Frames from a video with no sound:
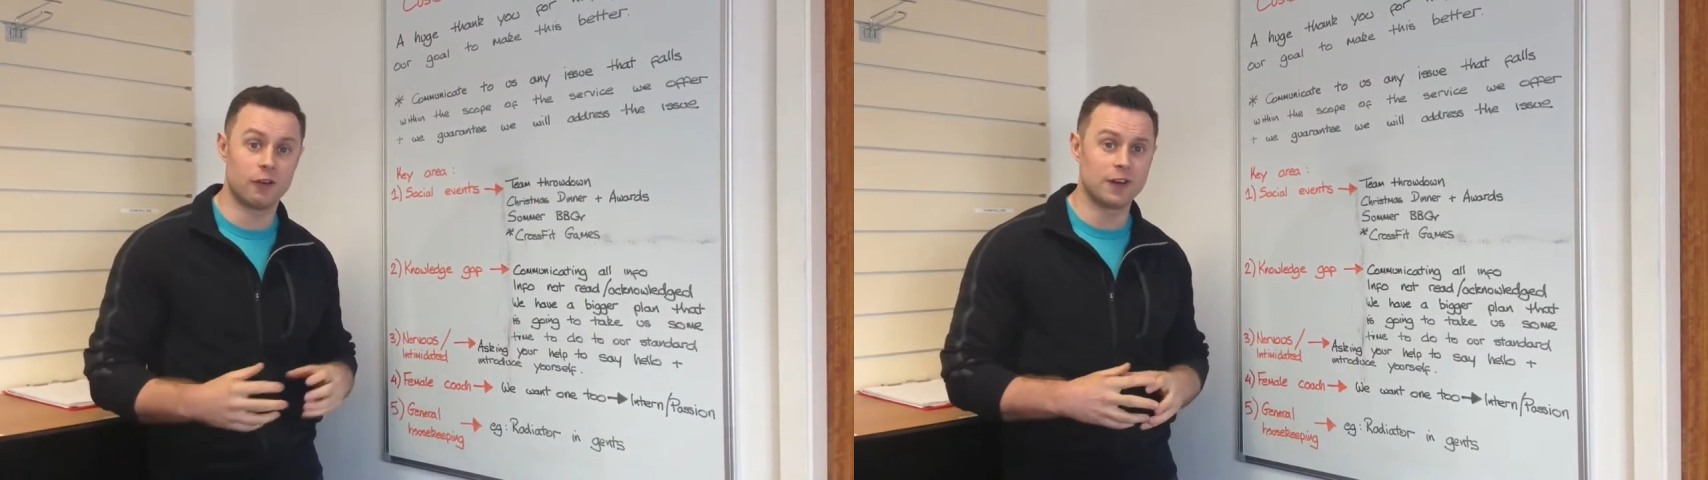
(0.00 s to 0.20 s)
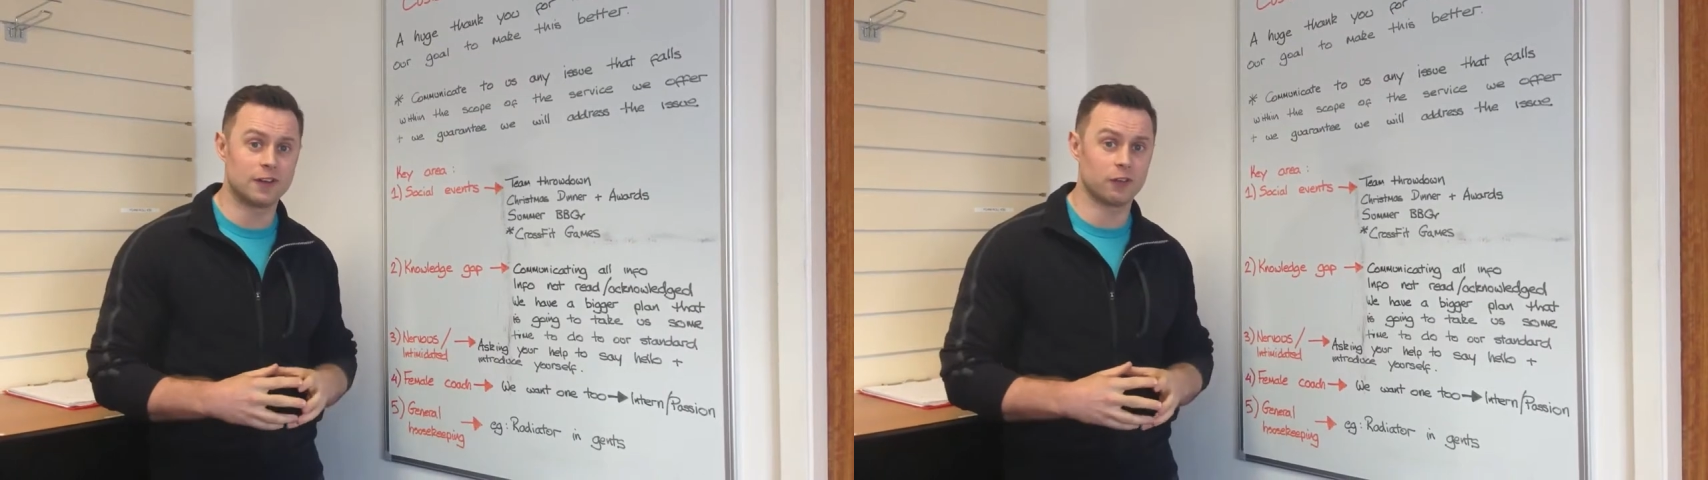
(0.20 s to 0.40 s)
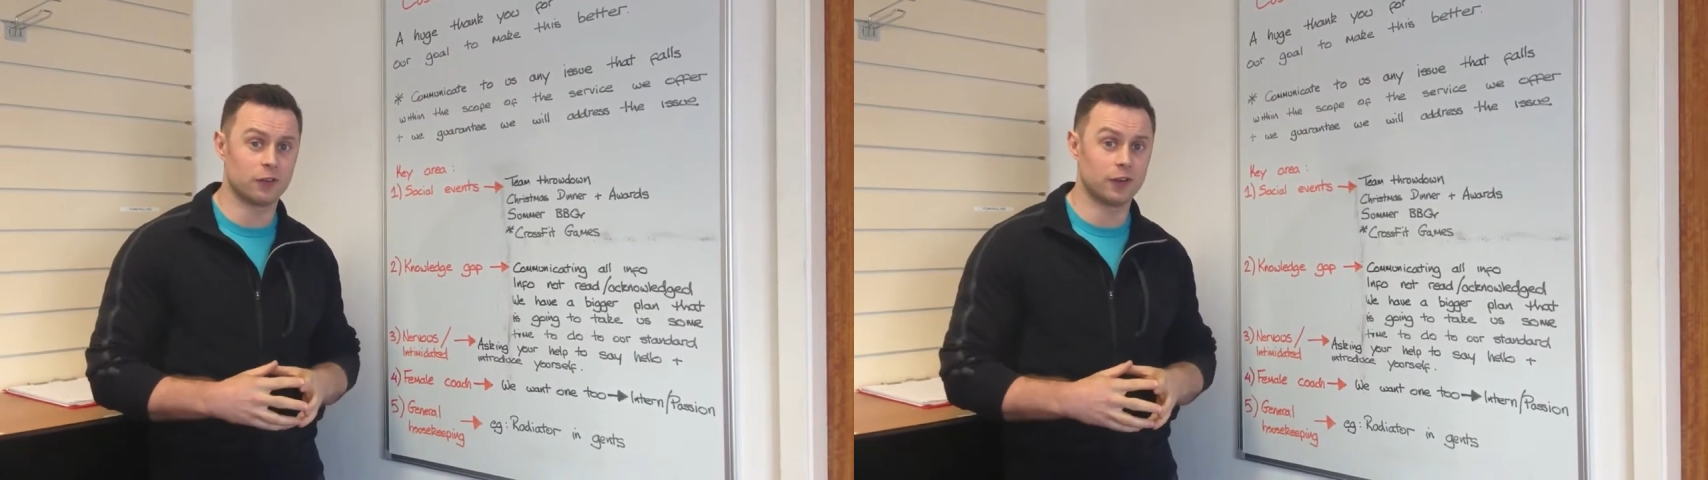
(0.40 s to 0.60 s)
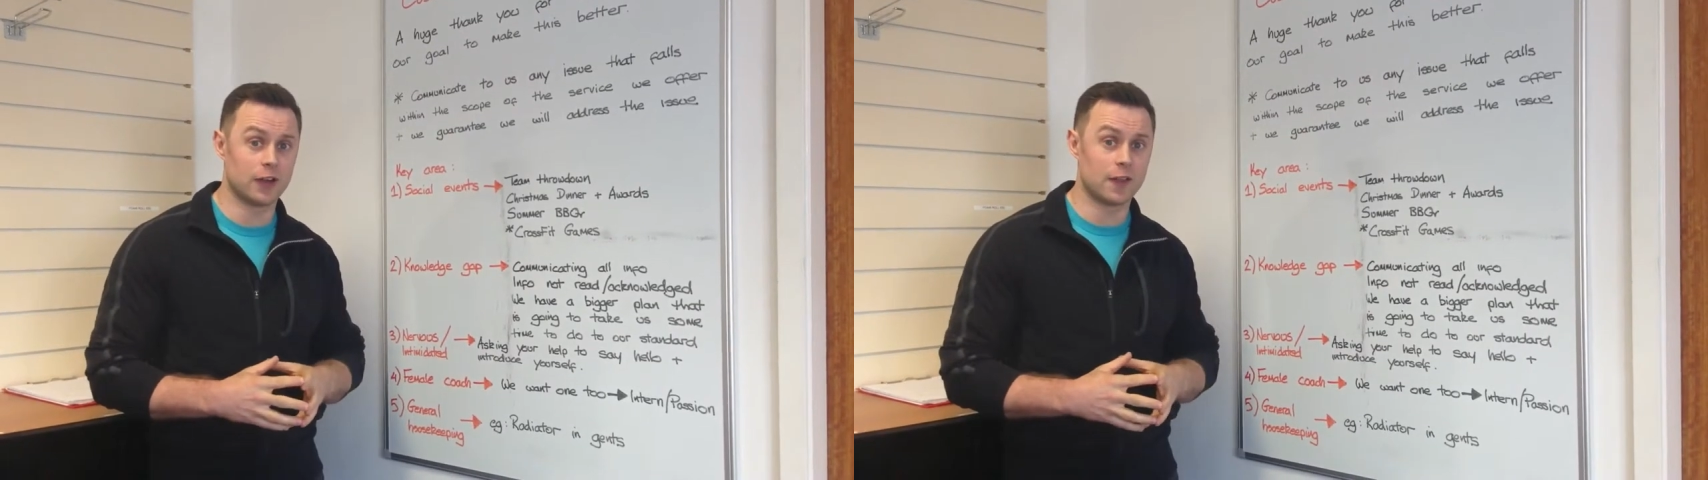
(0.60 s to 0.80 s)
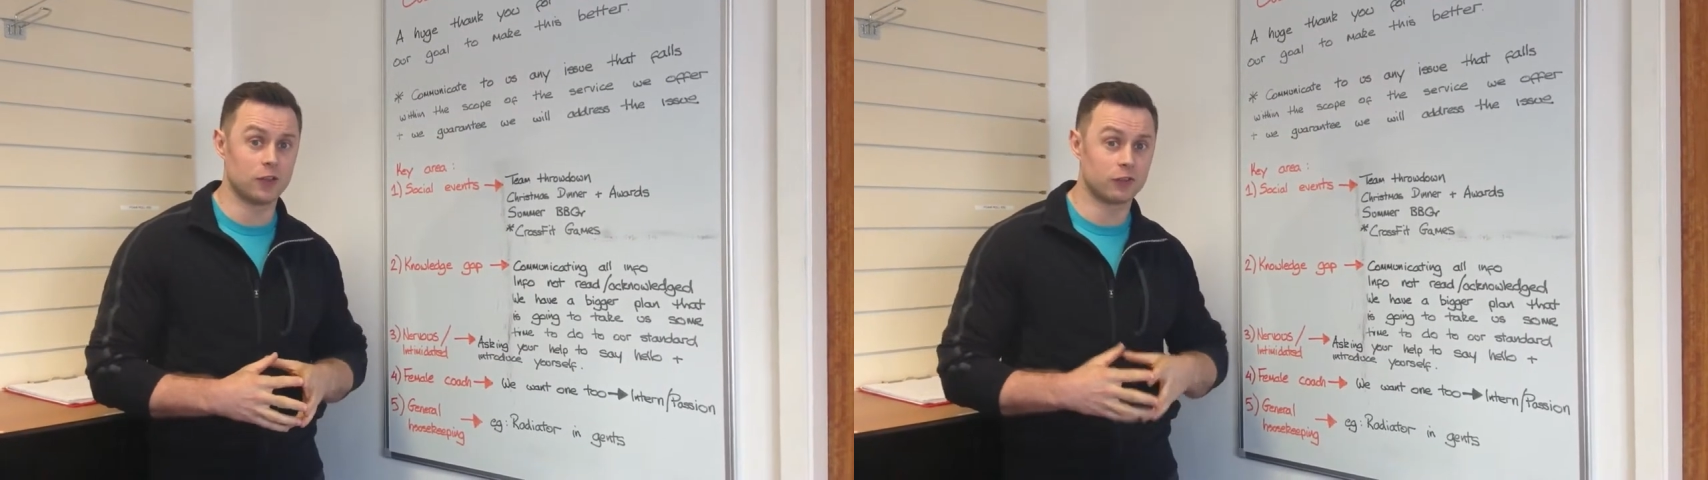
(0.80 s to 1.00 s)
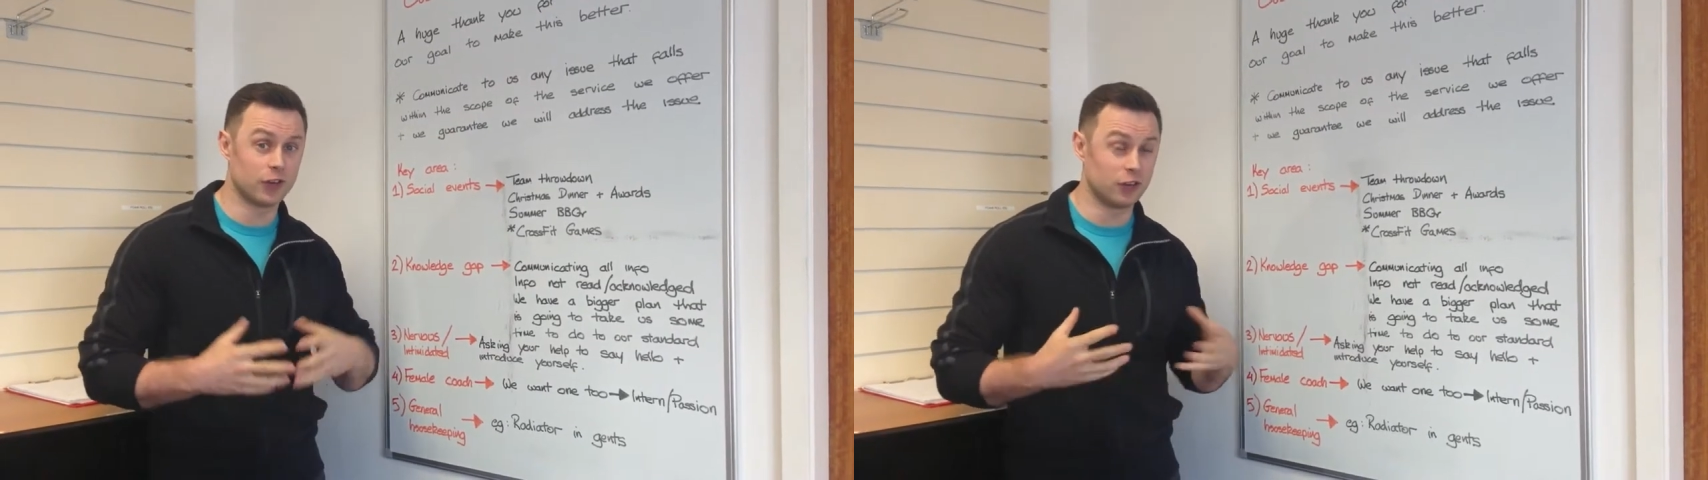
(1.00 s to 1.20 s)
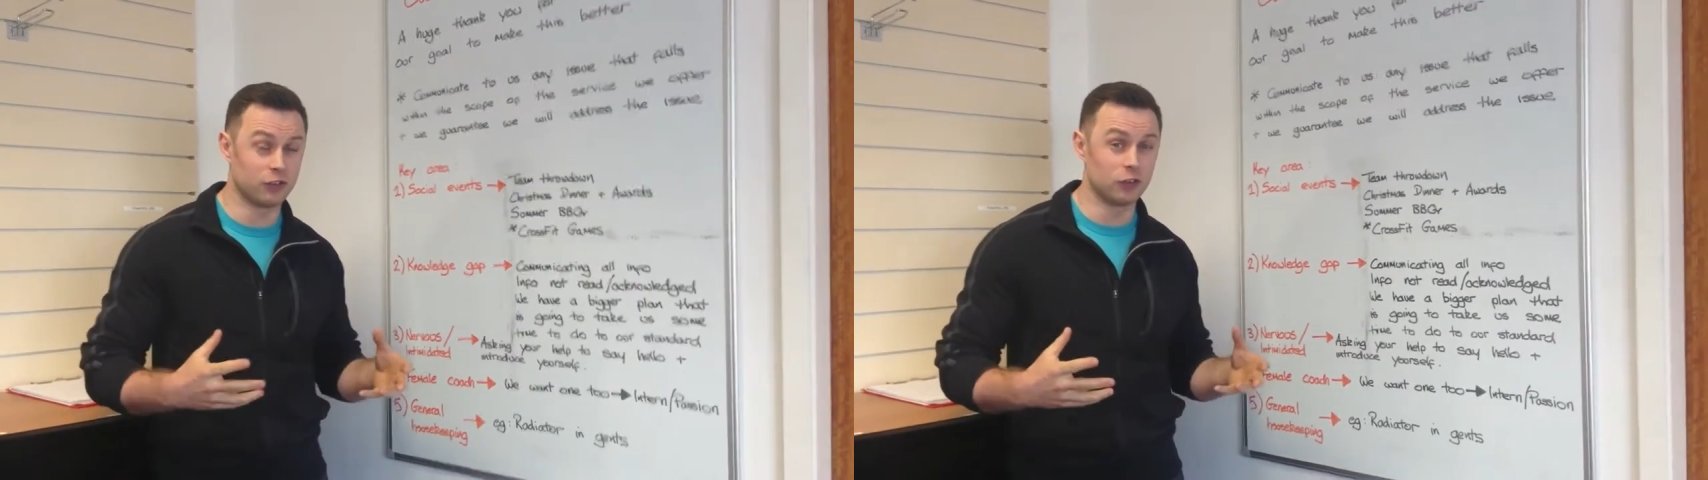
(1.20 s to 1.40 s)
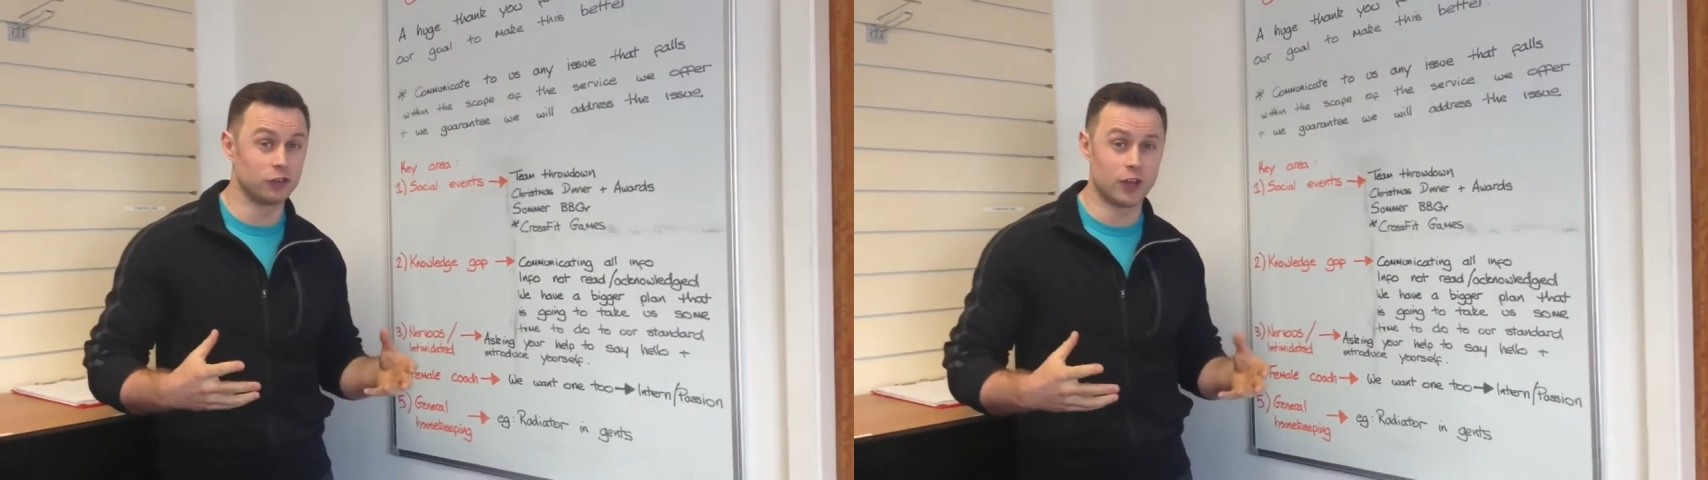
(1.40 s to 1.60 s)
very different than traditional